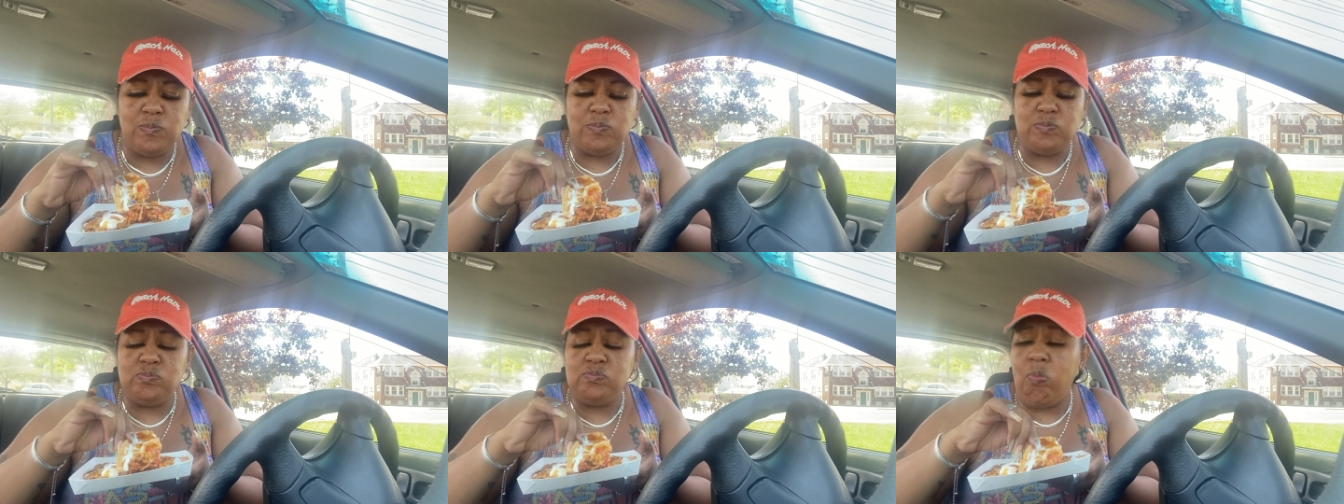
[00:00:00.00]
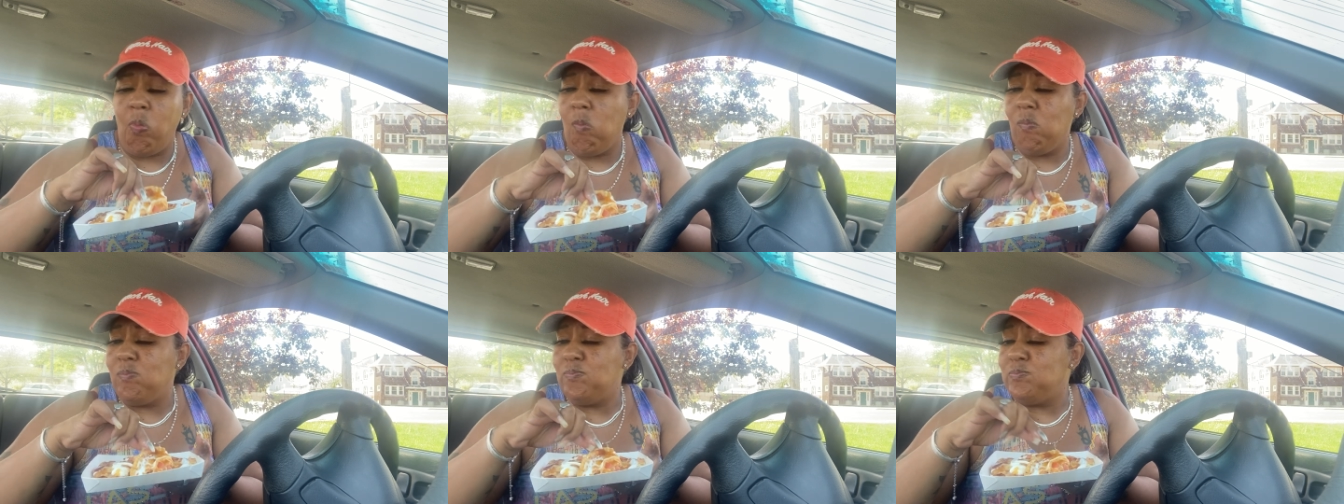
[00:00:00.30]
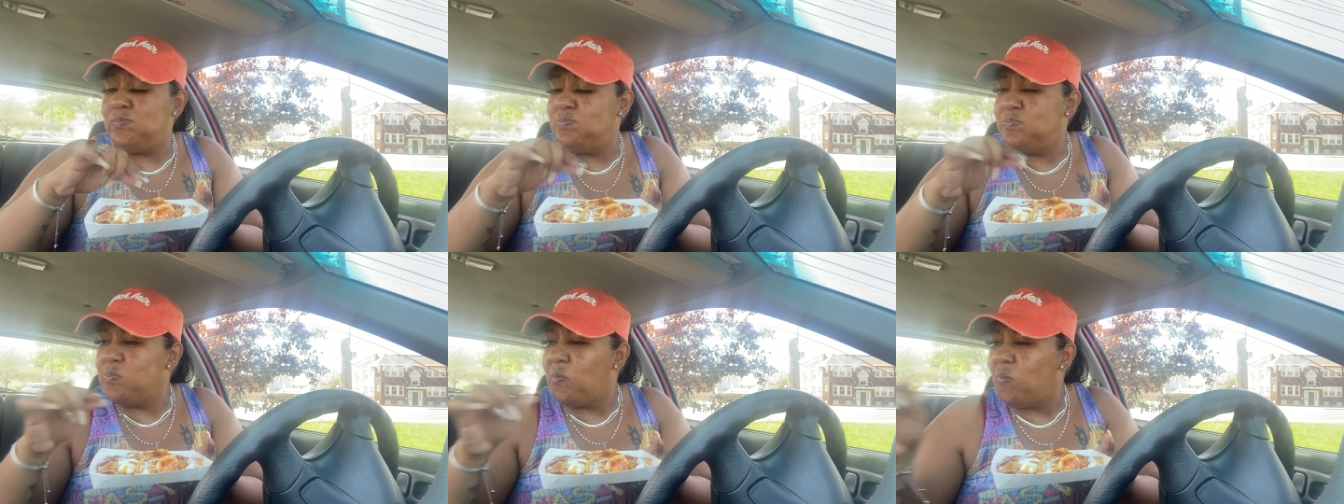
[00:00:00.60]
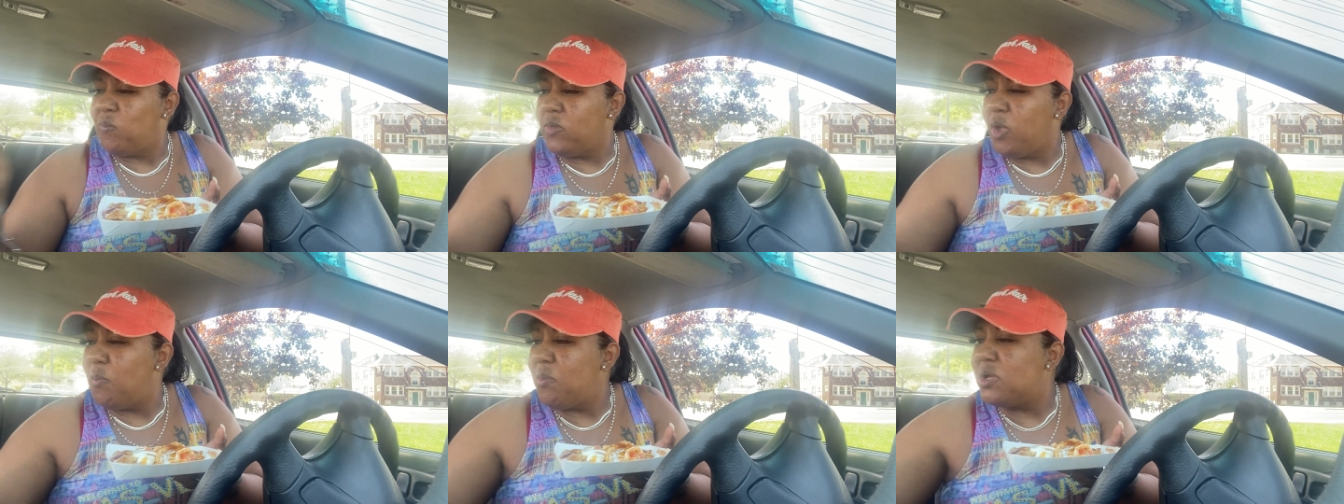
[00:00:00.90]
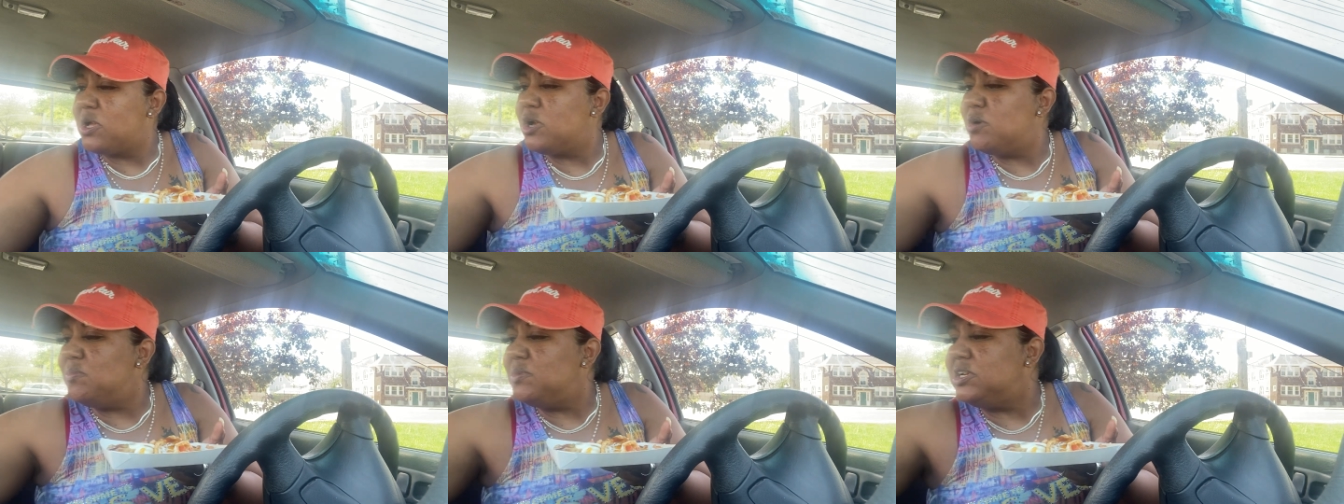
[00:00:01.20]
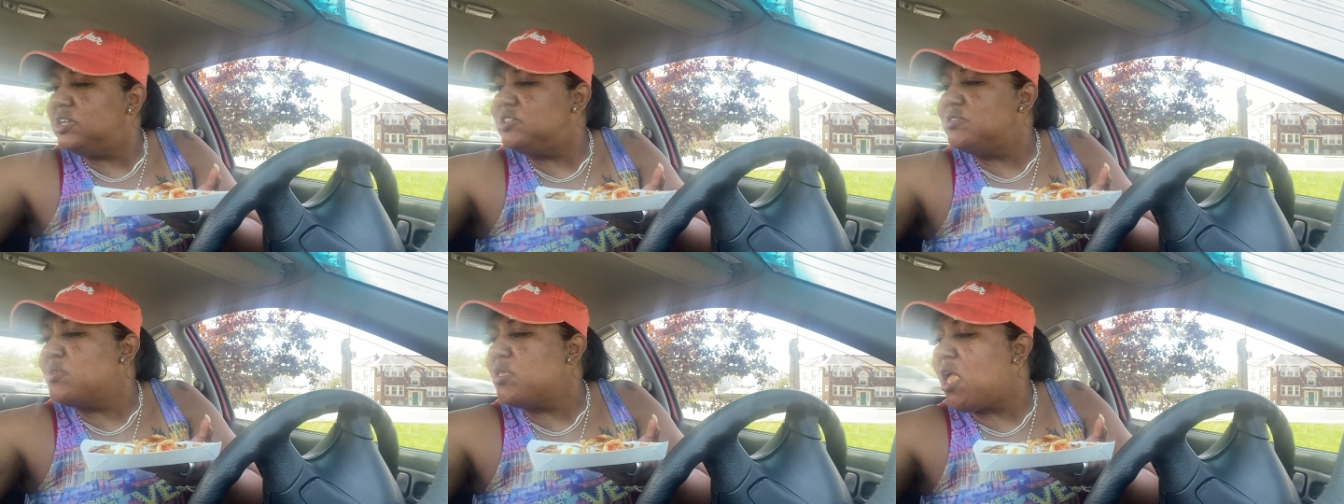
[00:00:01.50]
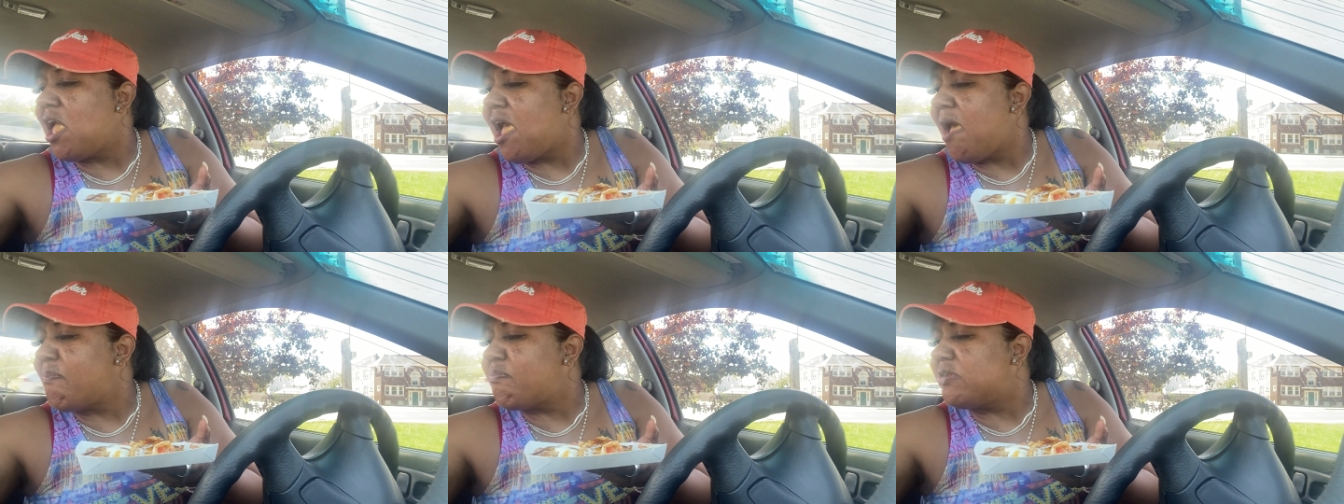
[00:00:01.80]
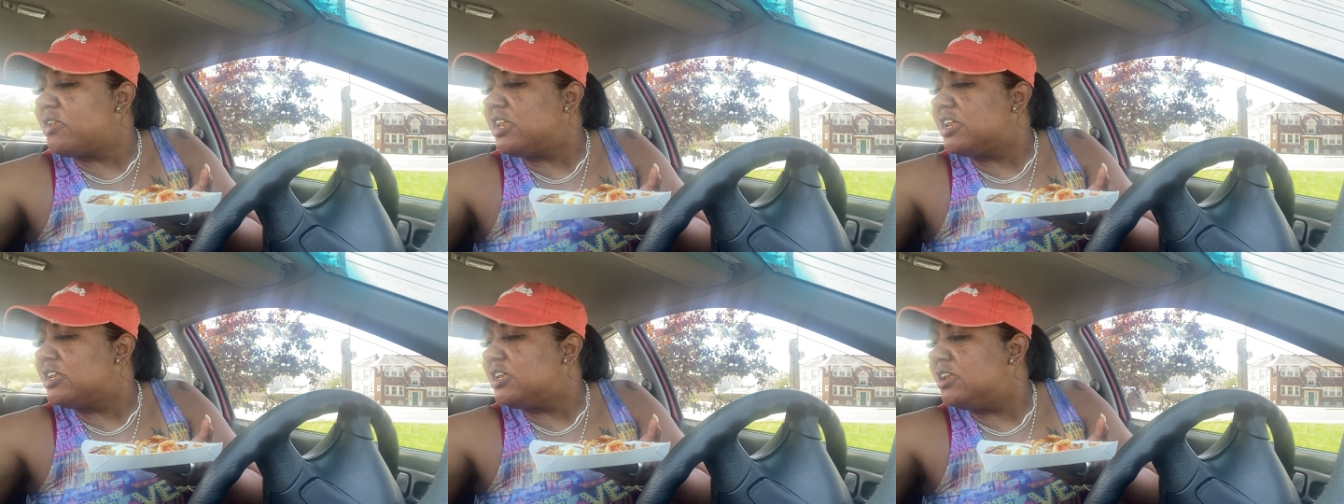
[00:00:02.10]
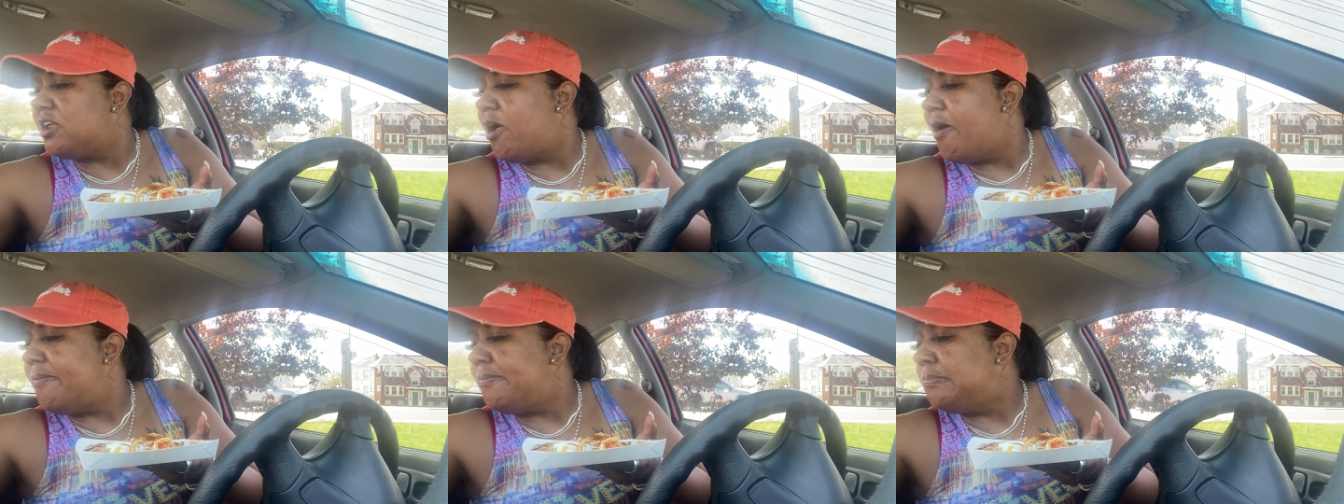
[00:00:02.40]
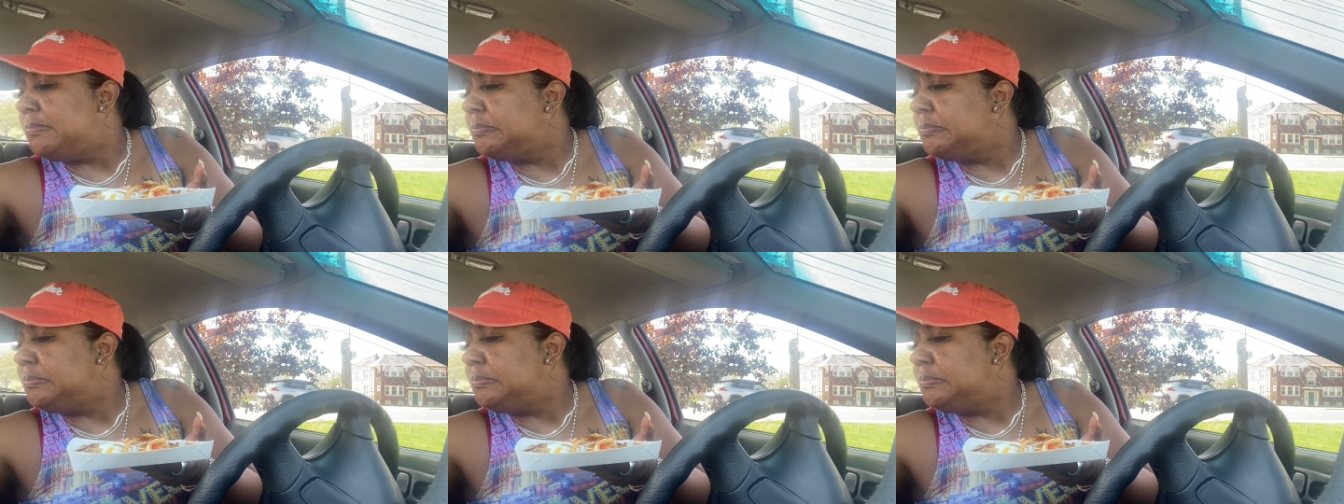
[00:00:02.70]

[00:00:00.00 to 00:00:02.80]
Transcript: Mm-mm. Let me give me a napkin, sir.